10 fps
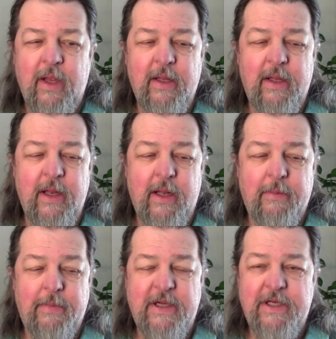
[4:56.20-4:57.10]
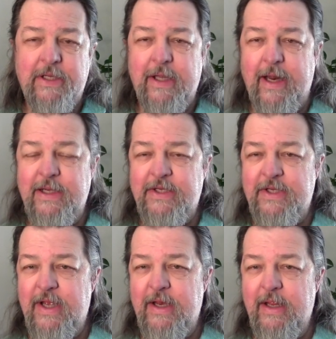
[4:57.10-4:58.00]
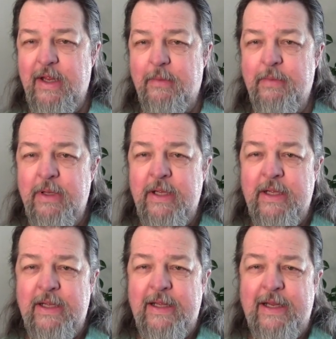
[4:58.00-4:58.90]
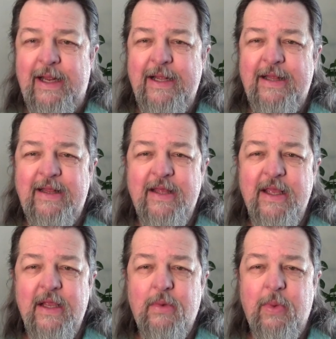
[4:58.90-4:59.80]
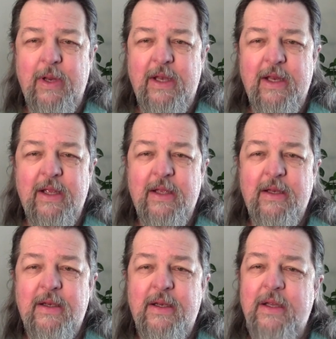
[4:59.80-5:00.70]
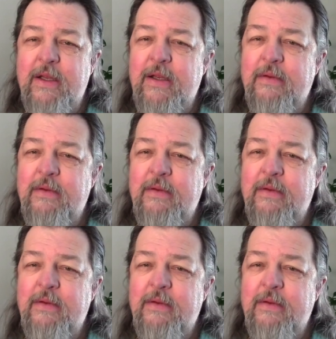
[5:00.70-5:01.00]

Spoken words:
Now, the budget that I set him, I think we did